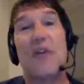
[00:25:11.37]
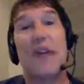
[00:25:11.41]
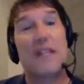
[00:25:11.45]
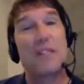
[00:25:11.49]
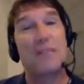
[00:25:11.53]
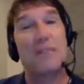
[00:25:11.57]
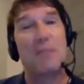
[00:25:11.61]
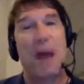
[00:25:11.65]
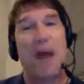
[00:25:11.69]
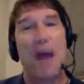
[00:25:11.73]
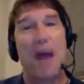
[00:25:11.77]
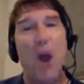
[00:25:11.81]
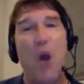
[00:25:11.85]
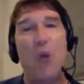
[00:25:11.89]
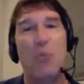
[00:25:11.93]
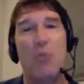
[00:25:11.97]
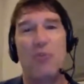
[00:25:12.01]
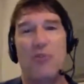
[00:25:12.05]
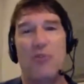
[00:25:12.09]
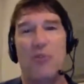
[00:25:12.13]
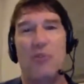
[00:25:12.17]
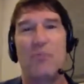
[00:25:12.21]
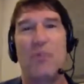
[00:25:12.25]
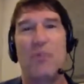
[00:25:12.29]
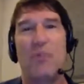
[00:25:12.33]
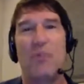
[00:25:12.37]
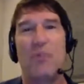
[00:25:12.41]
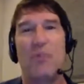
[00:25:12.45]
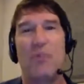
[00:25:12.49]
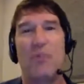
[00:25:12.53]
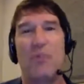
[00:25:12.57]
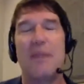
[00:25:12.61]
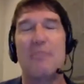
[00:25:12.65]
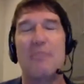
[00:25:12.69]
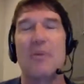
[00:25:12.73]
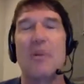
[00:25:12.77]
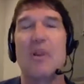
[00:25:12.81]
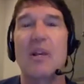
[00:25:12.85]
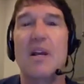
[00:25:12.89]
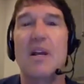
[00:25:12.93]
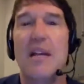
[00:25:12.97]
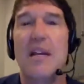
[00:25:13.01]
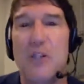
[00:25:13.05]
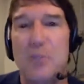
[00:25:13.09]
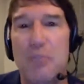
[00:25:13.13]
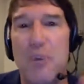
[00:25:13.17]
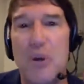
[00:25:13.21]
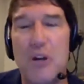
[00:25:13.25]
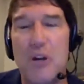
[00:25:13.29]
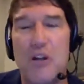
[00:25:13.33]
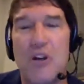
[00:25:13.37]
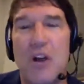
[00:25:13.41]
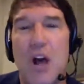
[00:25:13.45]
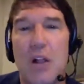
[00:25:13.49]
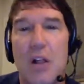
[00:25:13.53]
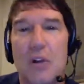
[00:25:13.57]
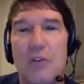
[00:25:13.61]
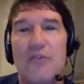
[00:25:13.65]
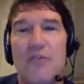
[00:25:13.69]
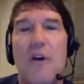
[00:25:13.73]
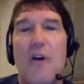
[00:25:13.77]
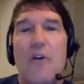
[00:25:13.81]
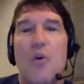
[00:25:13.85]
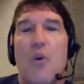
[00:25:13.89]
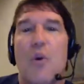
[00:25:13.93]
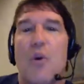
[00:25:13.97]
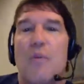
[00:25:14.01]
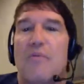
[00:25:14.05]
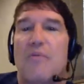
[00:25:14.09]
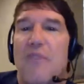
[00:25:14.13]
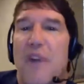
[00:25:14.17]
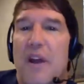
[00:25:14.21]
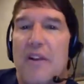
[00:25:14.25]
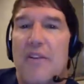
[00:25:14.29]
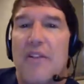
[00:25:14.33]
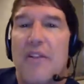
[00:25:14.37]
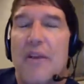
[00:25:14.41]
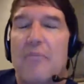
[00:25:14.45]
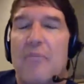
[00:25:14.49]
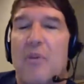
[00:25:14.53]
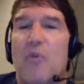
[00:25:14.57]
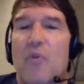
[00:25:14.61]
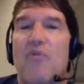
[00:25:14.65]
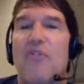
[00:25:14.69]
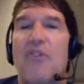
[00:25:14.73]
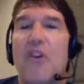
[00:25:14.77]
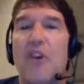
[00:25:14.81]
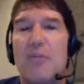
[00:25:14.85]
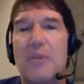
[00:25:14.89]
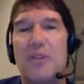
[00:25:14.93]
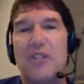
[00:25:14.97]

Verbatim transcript: Right. So that's my hope for people is you put a color photo in front of them.